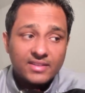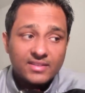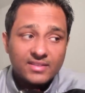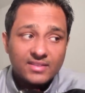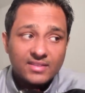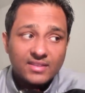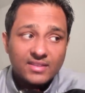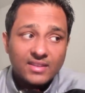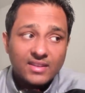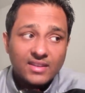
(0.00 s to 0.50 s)
is
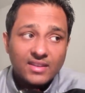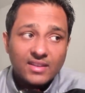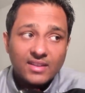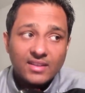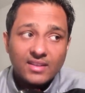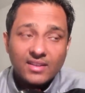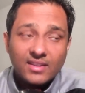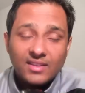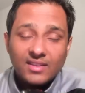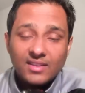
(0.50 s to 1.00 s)

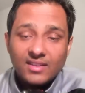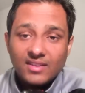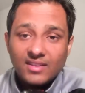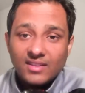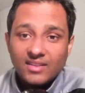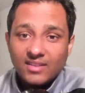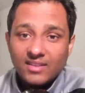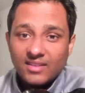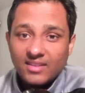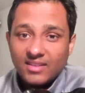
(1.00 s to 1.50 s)

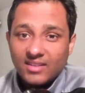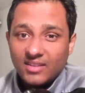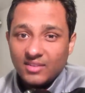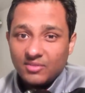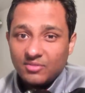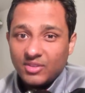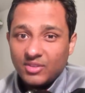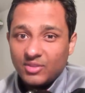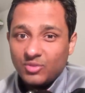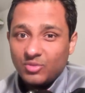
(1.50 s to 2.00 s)
in a
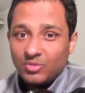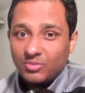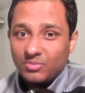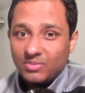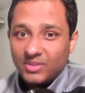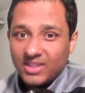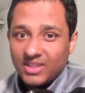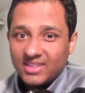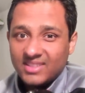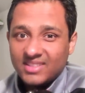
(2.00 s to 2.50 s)
very good
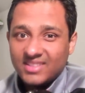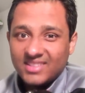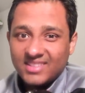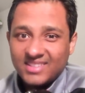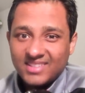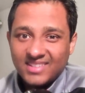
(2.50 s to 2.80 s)
place.